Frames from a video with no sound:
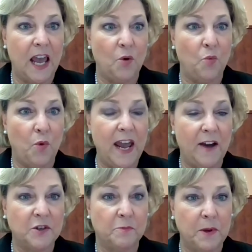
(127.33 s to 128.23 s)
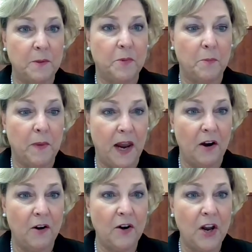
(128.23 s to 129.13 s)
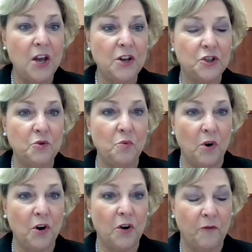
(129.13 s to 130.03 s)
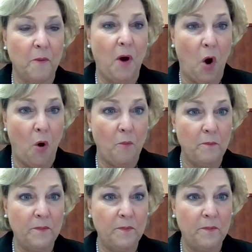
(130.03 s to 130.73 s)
and we have to be prepared to work from home.